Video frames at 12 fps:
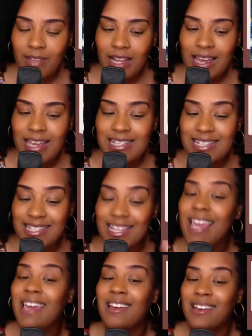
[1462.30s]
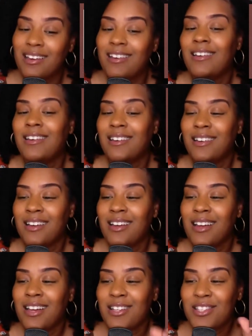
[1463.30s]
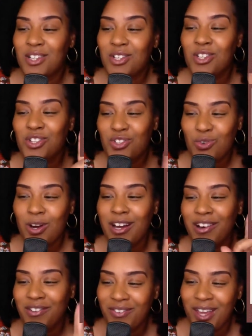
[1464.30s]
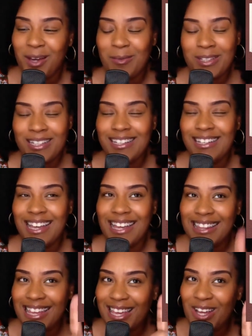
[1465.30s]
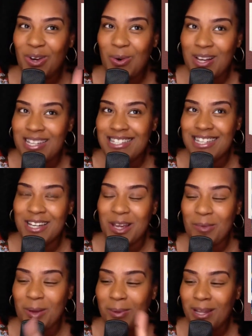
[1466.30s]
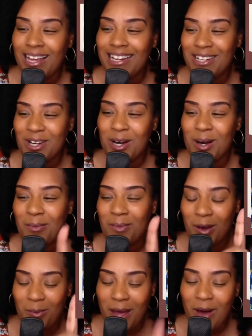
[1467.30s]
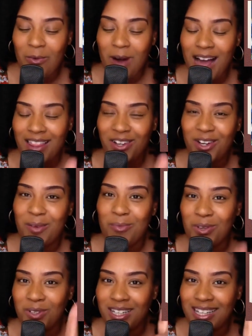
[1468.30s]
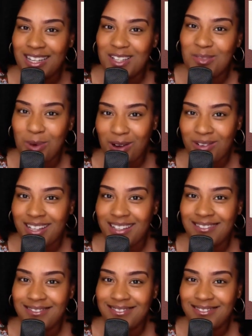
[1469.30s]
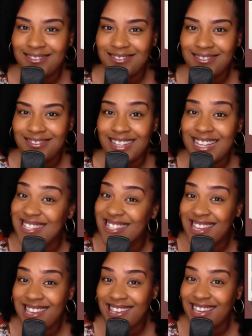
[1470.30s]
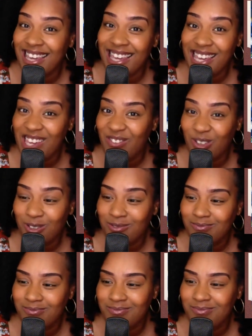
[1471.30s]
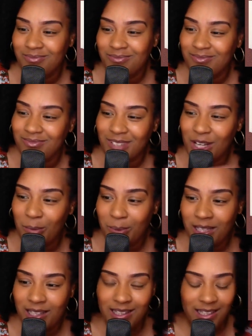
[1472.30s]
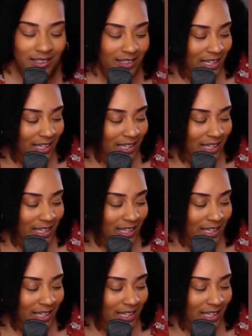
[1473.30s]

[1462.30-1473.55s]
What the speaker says: it's sick to destroy a family and then question them and play dumb about why their community is broken. That's sick and evil completely.